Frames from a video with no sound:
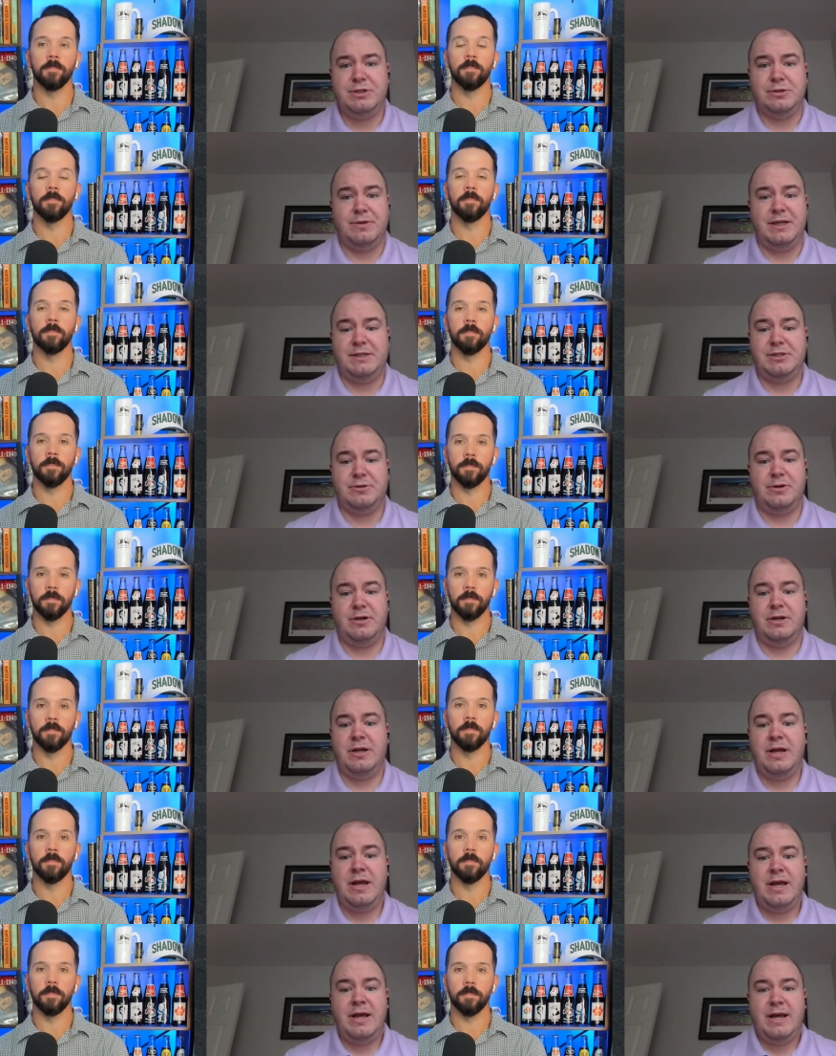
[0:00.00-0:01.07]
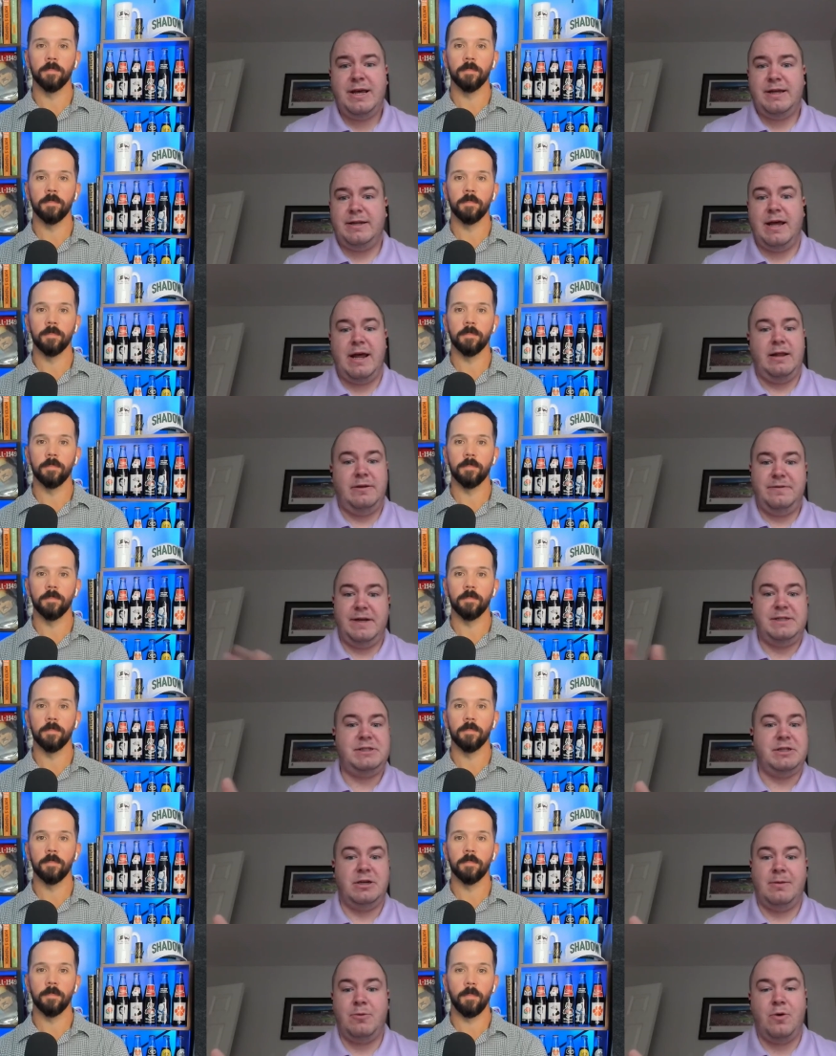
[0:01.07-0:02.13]
Speaker 1: so he sort of
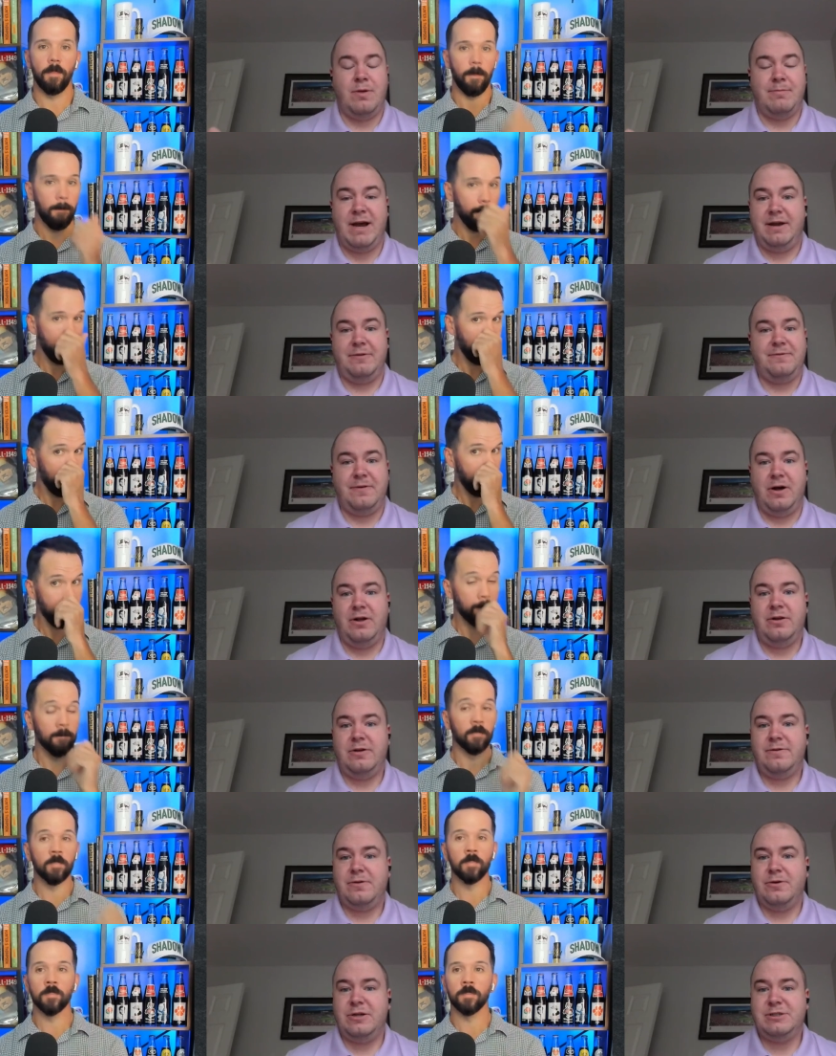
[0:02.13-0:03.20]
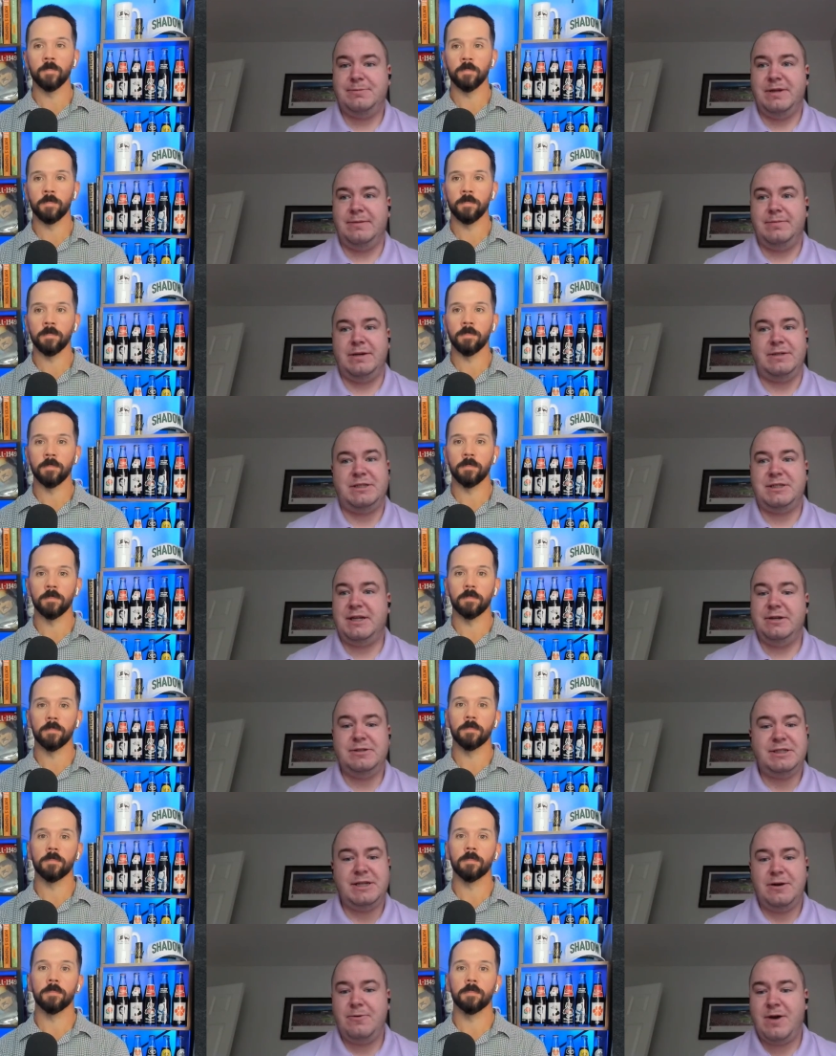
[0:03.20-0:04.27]
elevates to number 1 by default, of course, but skill
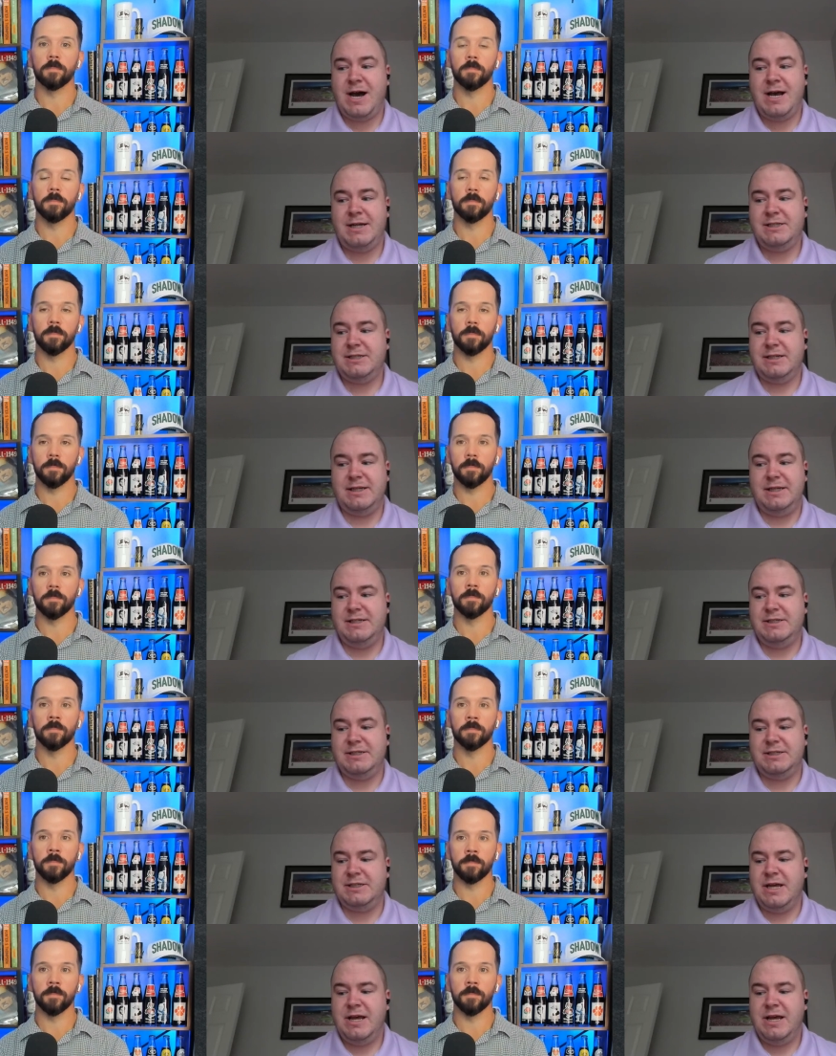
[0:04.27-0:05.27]
set wise, he's